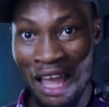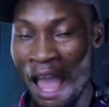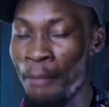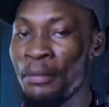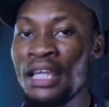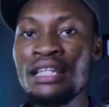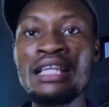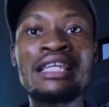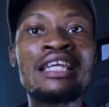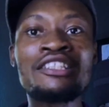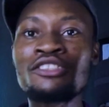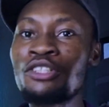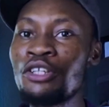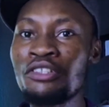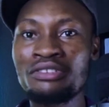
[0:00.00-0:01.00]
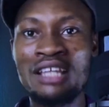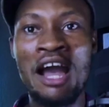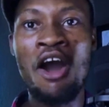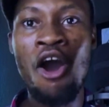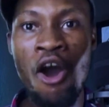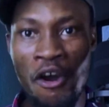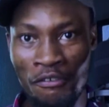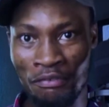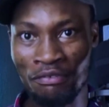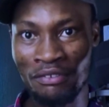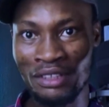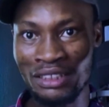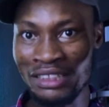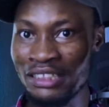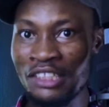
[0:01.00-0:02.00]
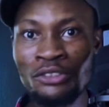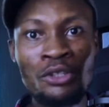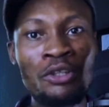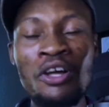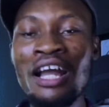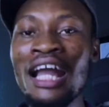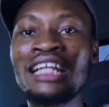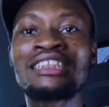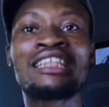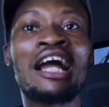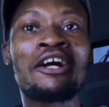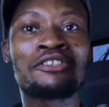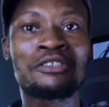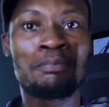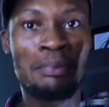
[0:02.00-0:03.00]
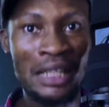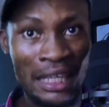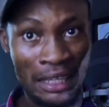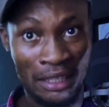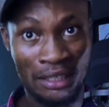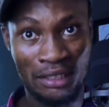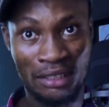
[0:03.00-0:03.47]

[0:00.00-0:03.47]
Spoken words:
I mean, the kids' gloves are off. This is no longer child's play.